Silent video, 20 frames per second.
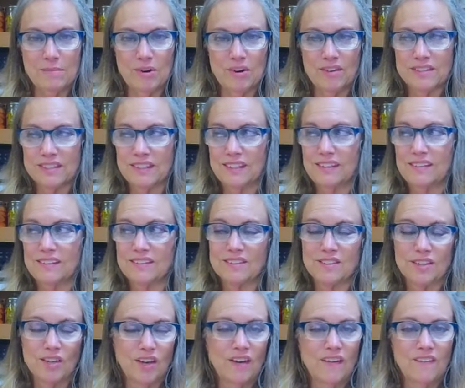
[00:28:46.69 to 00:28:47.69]
because it
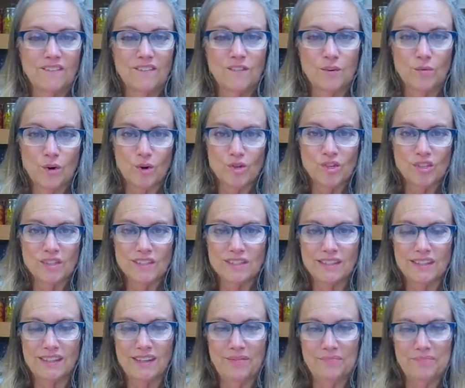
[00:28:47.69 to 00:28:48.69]
is
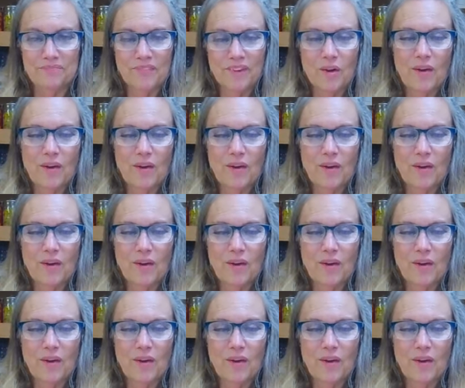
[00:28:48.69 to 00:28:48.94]
ferociously,